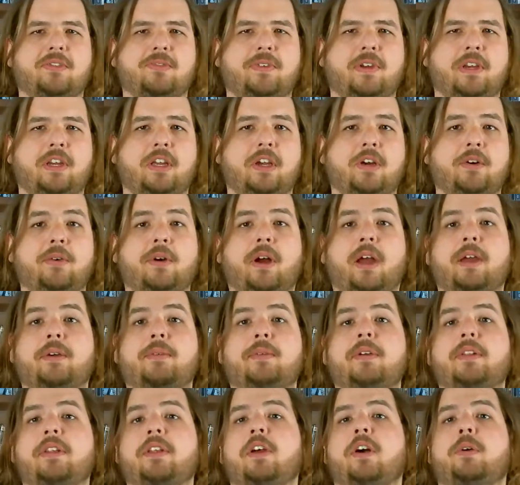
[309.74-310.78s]
video. I
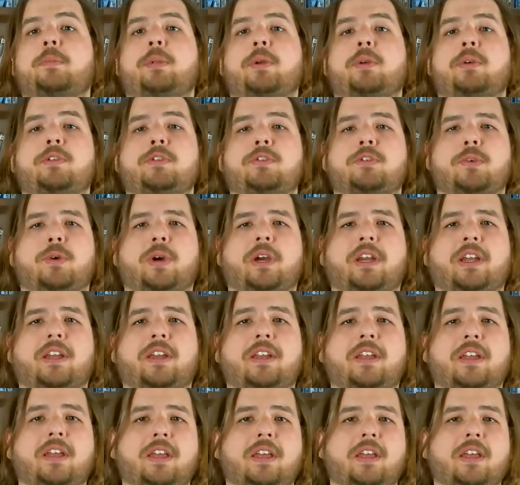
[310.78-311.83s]
really hope you enjoyed it.
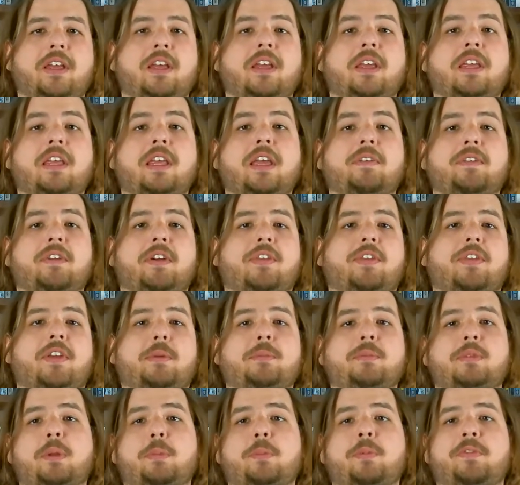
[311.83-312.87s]
Give it a
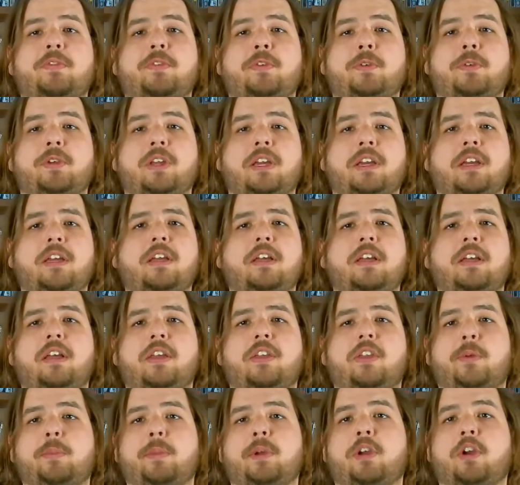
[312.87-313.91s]
thumbs up if you did, and
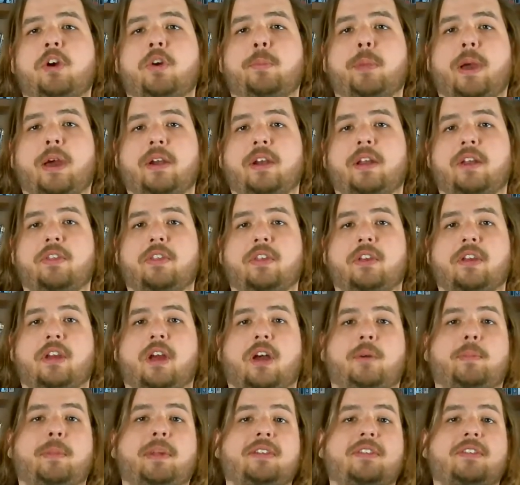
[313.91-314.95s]
let me know about it in the
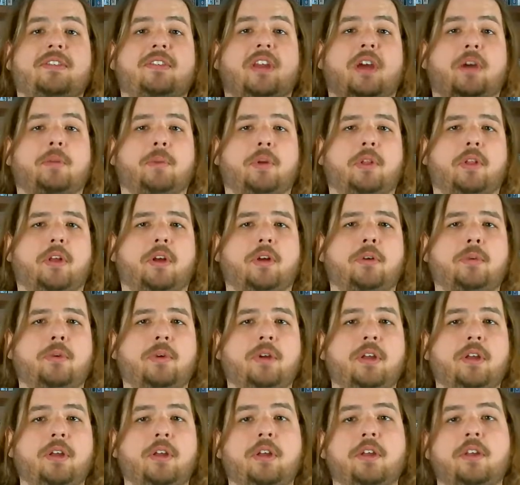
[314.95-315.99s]
comments down below.
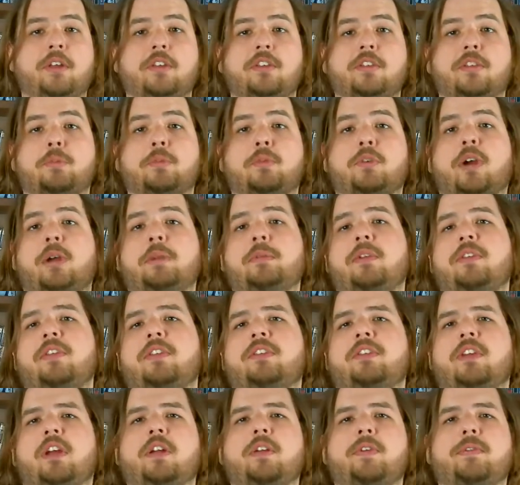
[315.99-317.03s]
Subscribe to the
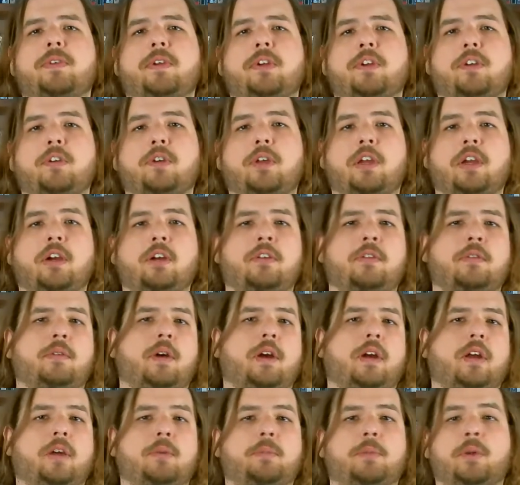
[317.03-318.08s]
channel if you're new here.
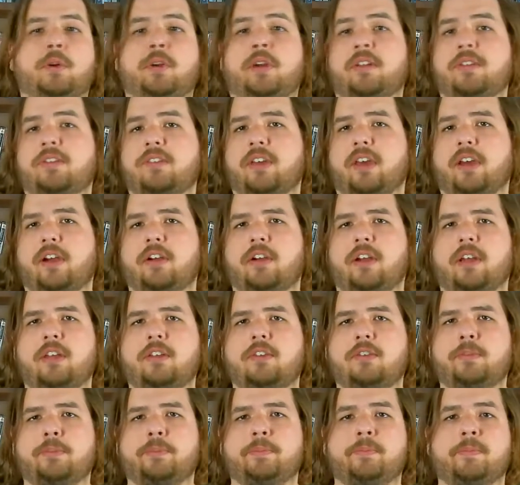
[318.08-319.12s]
I upload on
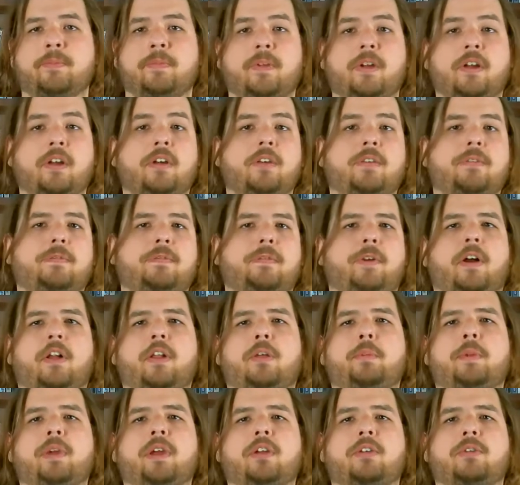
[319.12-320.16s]
Saturdays. Follow
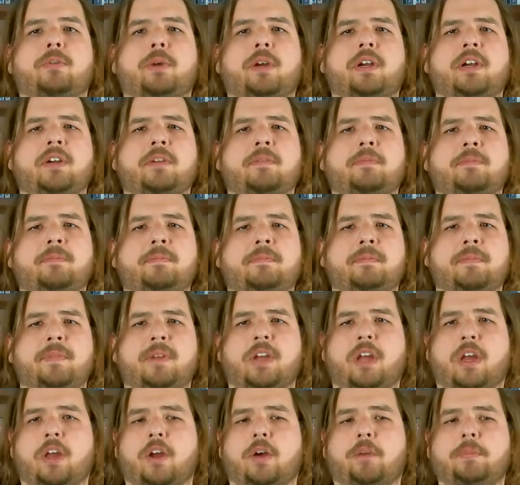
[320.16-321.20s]
me on Twitter,
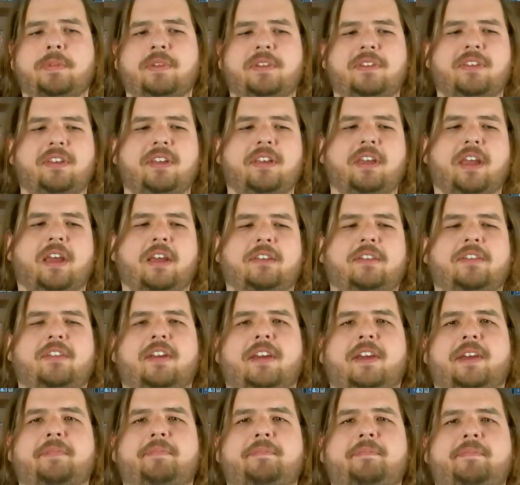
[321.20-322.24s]
and I hope to see you next
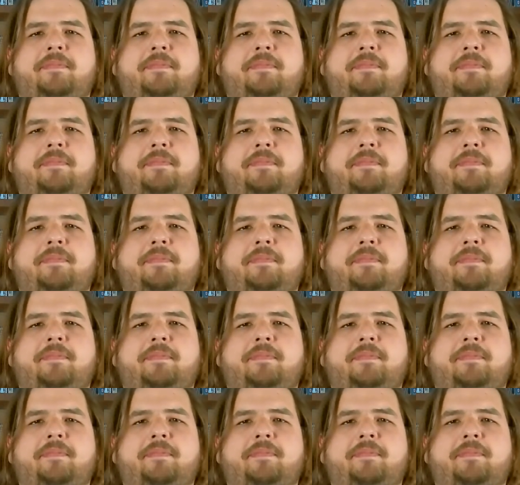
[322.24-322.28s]
time.